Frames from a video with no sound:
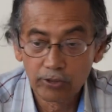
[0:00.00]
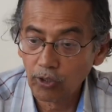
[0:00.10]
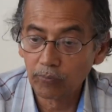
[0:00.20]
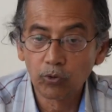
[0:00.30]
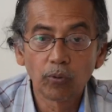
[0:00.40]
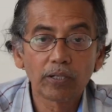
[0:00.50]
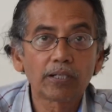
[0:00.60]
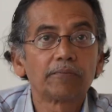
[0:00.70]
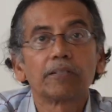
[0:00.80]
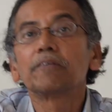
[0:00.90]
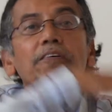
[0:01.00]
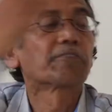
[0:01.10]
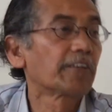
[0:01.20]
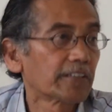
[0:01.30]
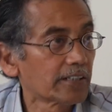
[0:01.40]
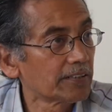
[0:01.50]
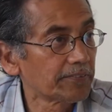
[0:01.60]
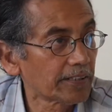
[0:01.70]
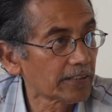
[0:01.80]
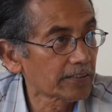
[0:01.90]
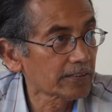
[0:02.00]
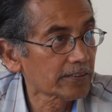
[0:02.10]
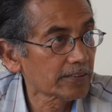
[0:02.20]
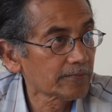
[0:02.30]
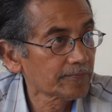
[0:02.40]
You have to overcome even further difficulties.